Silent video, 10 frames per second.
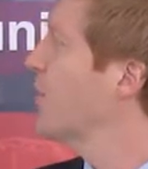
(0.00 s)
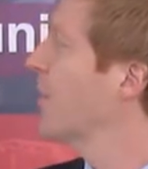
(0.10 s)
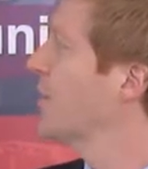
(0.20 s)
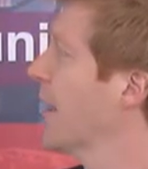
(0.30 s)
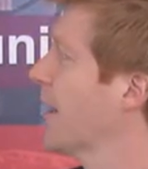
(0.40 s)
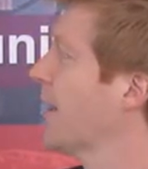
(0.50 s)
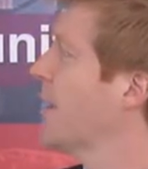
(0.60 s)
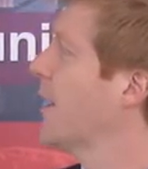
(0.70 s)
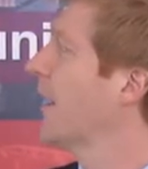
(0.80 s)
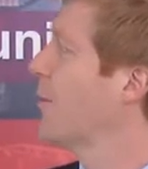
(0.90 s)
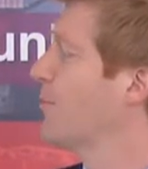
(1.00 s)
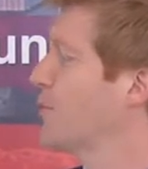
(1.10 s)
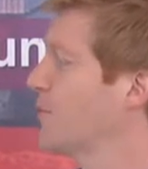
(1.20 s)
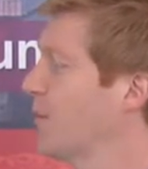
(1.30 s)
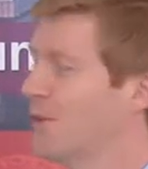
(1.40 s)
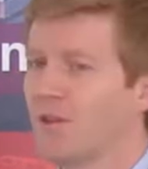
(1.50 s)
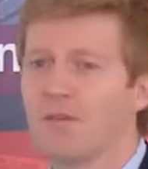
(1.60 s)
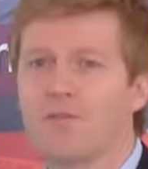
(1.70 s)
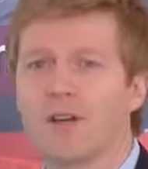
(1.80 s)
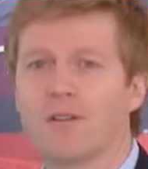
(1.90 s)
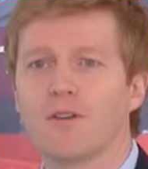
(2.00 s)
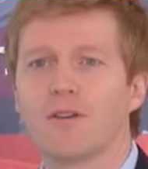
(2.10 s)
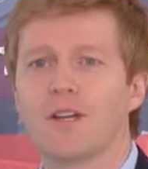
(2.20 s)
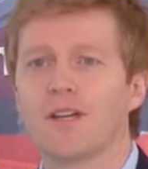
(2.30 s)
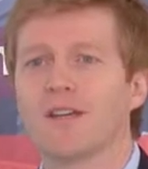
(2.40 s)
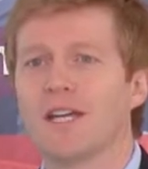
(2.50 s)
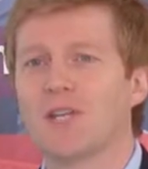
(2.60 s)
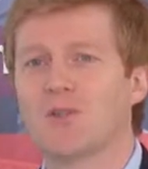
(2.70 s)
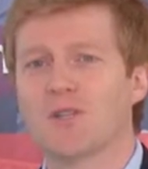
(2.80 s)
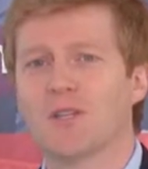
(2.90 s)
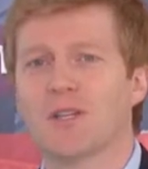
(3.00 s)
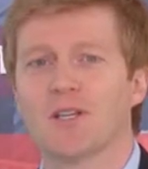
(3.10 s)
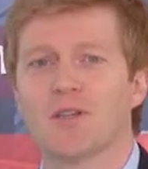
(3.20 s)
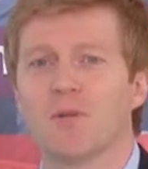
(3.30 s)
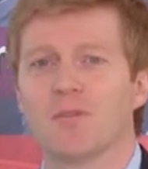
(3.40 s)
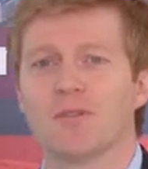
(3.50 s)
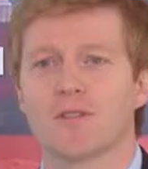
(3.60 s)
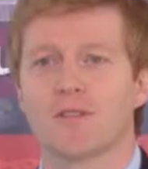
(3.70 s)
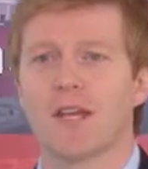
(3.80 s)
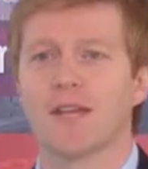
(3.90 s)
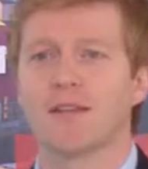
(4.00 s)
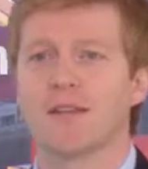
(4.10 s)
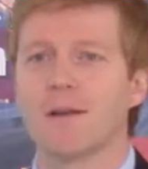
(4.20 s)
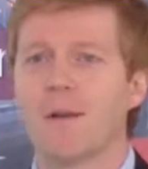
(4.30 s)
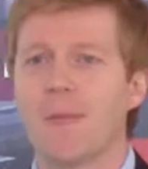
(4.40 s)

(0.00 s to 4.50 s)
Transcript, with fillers: Biotech happens to be one of the very, very interesting examples. And